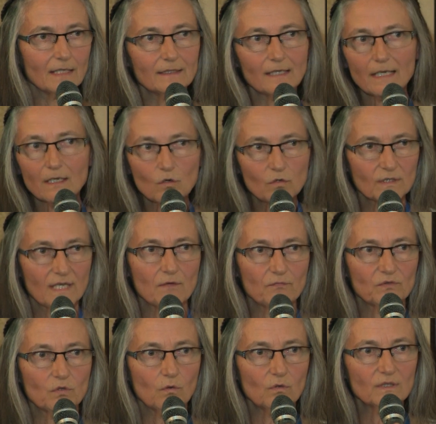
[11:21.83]
And I could
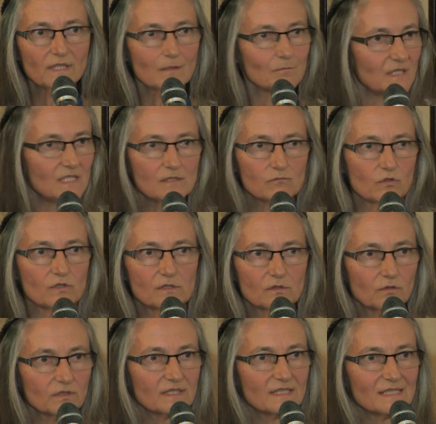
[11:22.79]
have told him this
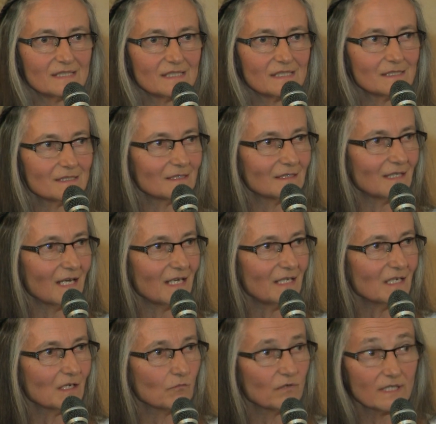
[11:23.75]
was not an assisted
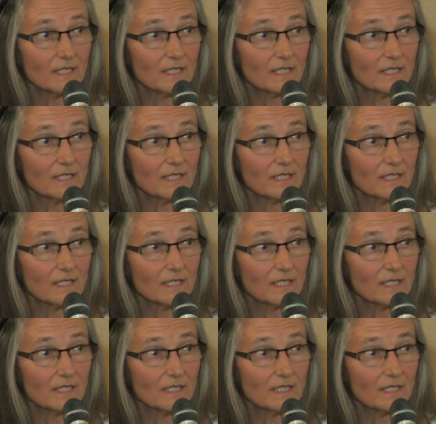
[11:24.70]
dying.